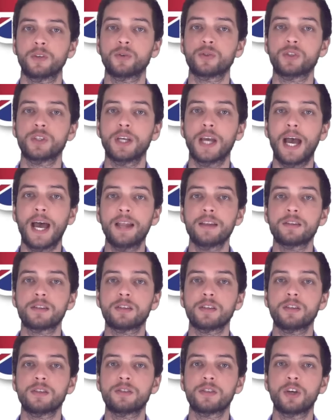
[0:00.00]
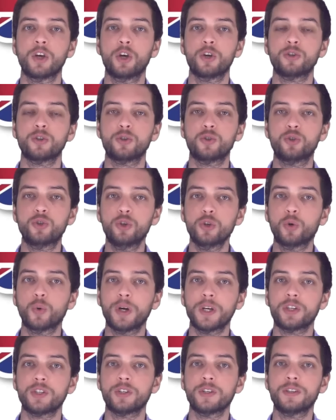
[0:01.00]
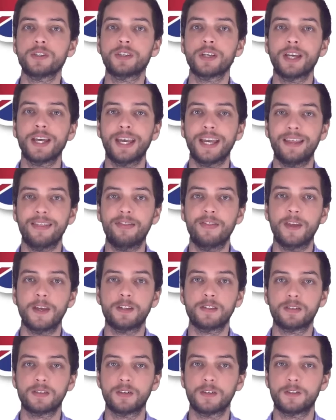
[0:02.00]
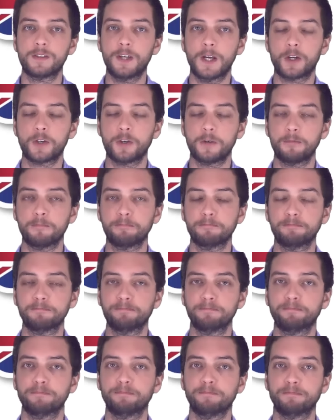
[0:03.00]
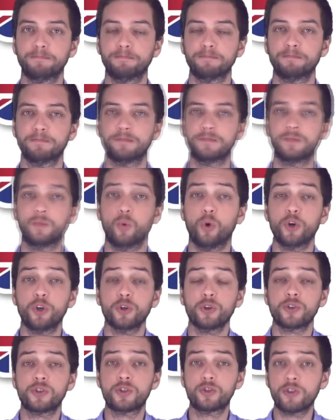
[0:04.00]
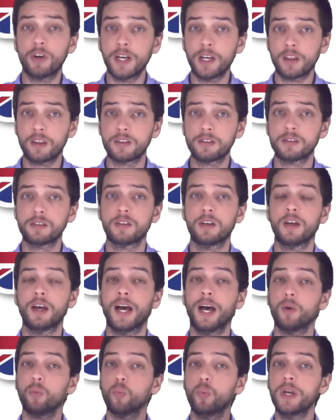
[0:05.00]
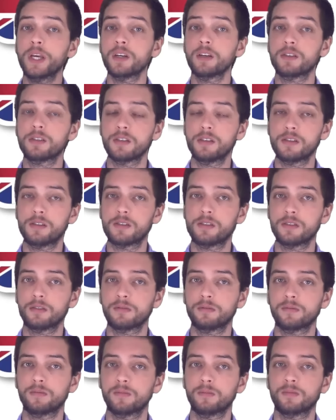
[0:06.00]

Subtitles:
You'll see answers to two questions in this section. What are your strengths and weaknesses?